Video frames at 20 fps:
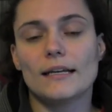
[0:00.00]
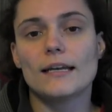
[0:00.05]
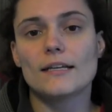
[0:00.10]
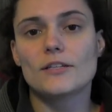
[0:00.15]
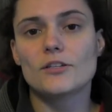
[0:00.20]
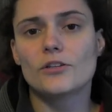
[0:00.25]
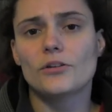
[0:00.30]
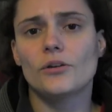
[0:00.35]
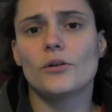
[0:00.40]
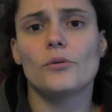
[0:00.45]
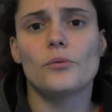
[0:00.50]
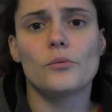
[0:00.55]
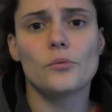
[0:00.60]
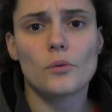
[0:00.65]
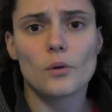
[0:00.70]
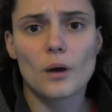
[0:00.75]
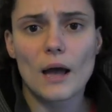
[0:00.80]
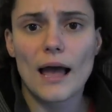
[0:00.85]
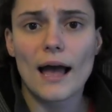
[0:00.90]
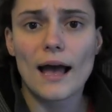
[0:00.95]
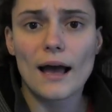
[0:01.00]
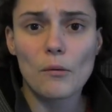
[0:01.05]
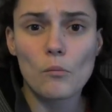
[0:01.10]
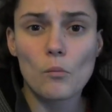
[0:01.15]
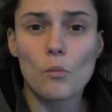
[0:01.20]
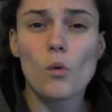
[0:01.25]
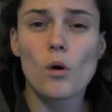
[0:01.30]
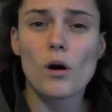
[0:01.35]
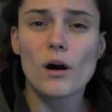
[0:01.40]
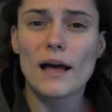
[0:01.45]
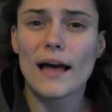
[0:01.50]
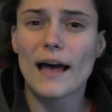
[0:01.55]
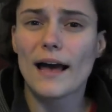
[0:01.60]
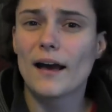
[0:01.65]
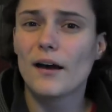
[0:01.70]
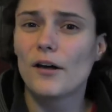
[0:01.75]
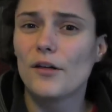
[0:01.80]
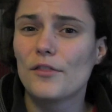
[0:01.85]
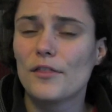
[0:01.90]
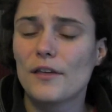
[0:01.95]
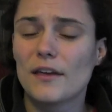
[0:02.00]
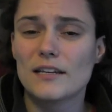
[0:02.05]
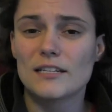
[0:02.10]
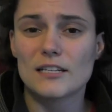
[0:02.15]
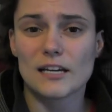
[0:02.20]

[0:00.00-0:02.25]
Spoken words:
Get to know how their